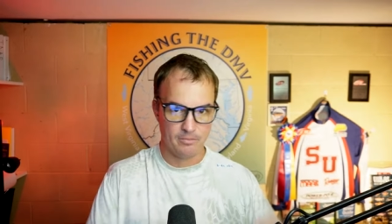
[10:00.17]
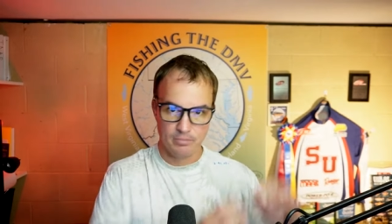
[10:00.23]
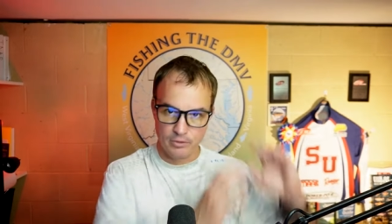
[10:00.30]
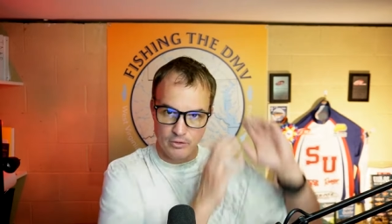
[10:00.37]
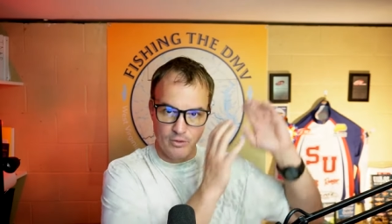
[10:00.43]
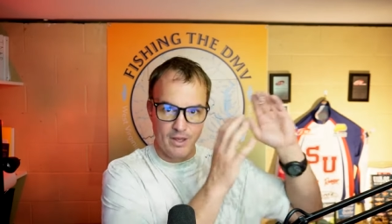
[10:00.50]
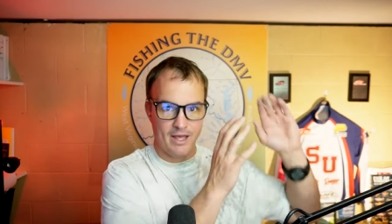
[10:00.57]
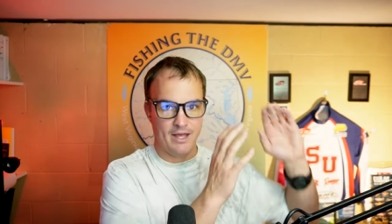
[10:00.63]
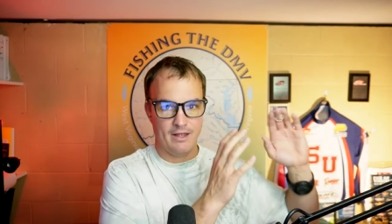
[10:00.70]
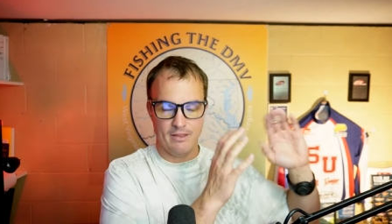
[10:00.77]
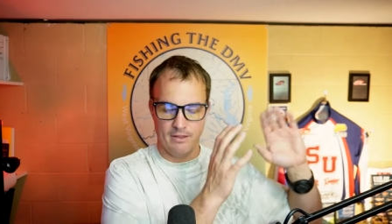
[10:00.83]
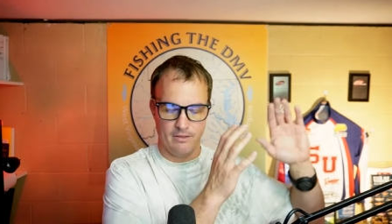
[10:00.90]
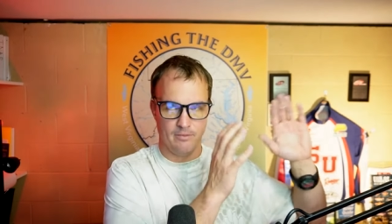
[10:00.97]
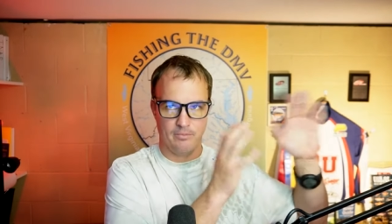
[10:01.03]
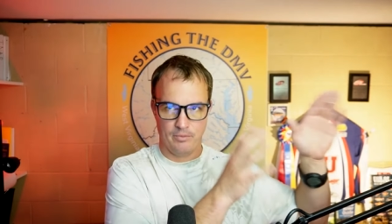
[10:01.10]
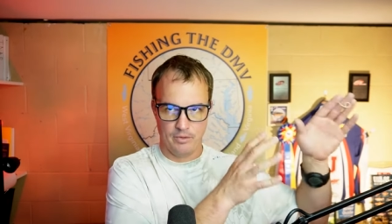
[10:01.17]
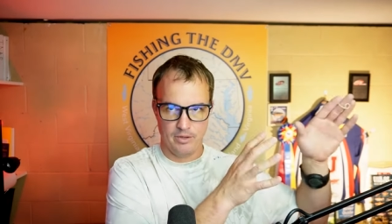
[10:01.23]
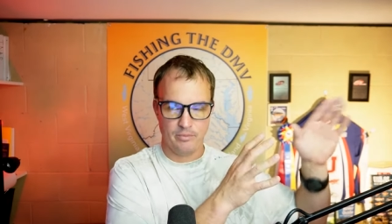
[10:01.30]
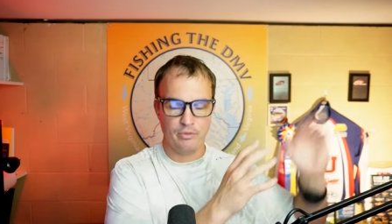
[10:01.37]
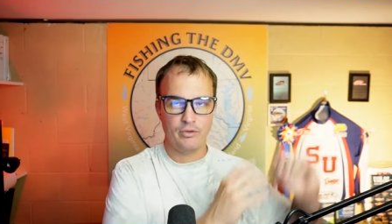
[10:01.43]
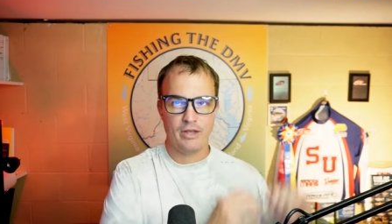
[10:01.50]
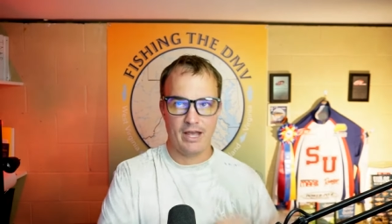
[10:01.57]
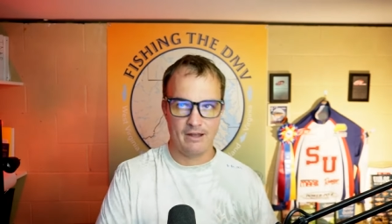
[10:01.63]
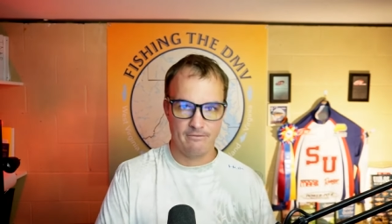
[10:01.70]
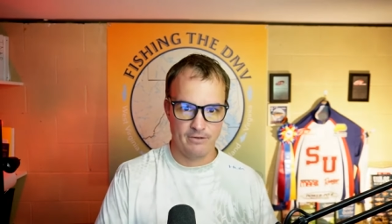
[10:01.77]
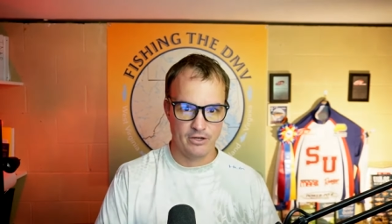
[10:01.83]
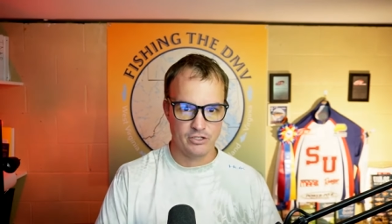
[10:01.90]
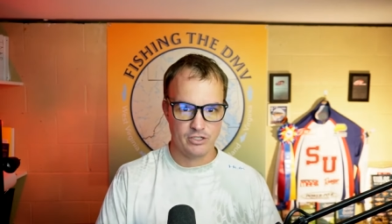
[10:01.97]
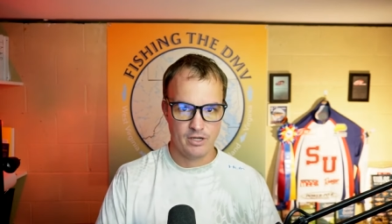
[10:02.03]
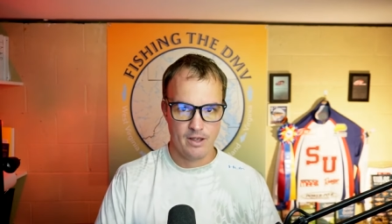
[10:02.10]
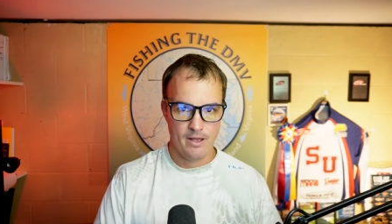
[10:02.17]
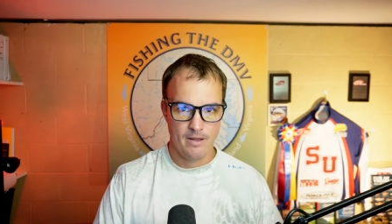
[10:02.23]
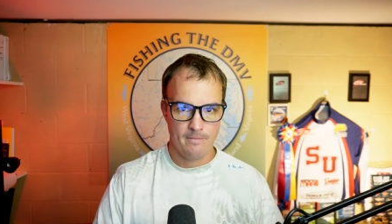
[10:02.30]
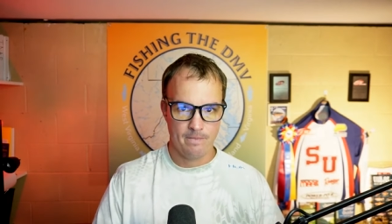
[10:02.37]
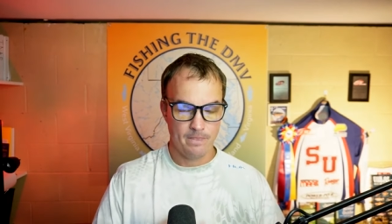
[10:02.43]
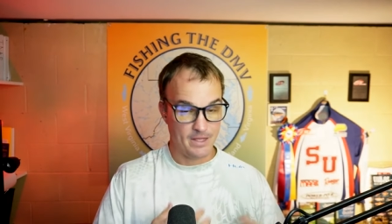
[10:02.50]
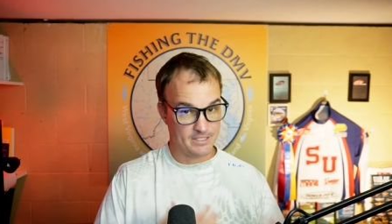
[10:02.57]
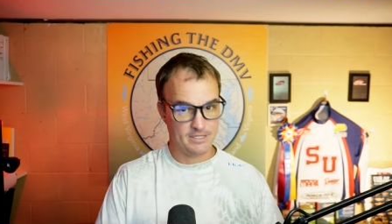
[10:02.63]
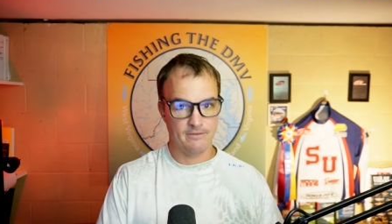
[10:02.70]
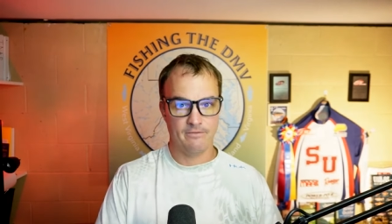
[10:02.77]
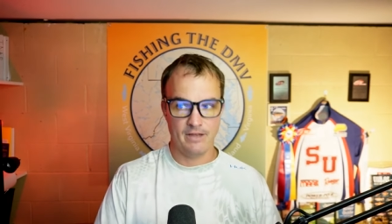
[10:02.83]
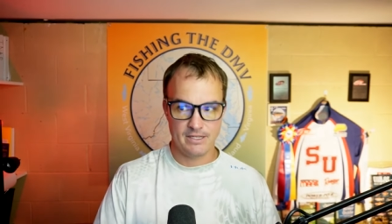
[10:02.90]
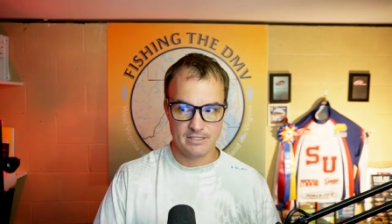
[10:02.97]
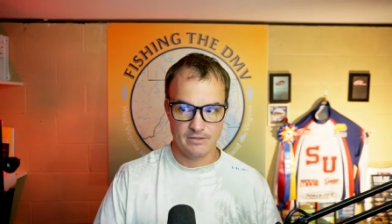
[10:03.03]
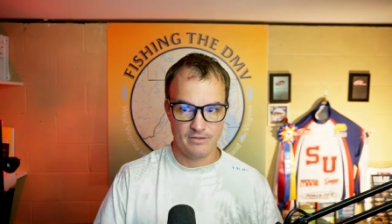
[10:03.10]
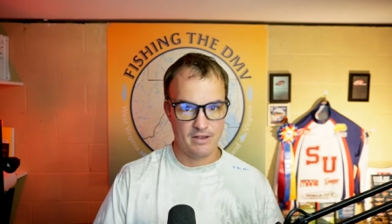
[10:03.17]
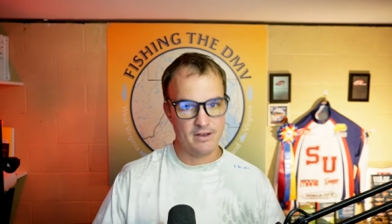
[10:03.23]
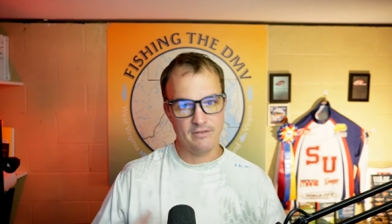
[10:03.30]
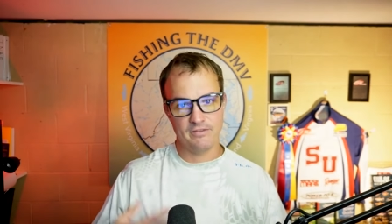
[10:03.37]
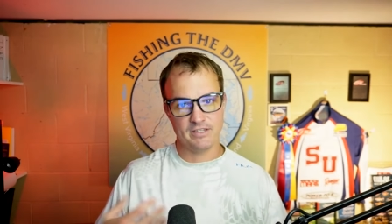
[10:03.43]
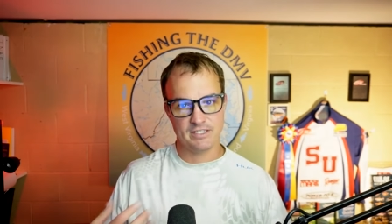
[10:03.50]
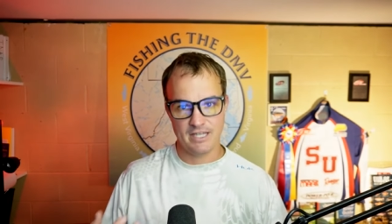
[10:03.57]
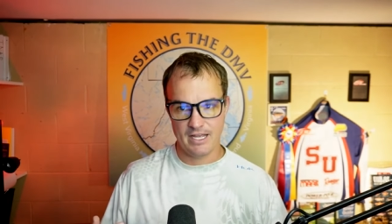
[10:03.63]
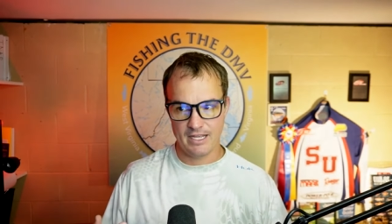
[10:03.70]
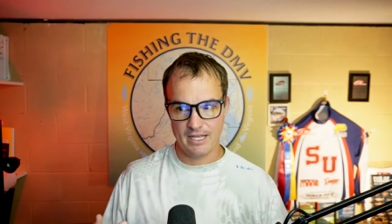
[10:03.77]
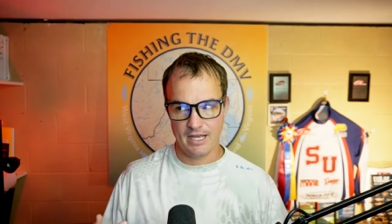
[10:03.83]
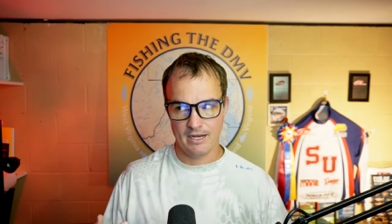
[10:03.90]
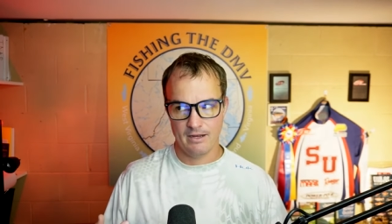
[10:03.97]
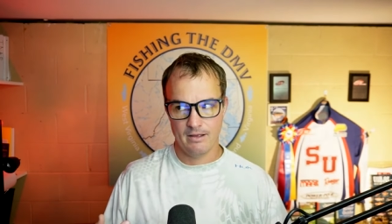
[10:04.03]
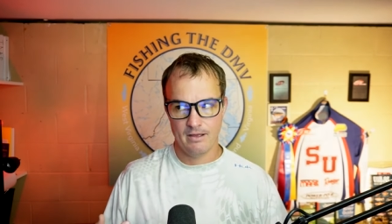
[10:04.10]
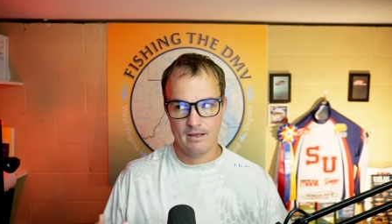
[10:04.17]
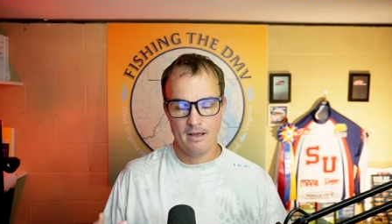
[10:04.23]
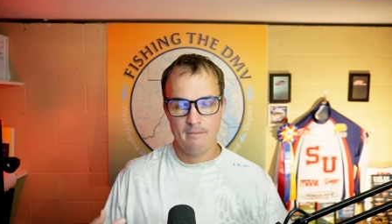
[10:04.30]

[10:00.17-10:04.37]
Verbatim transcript: the blue head, the, the, the blue catfish, that's an invasive, and you have the snakehead.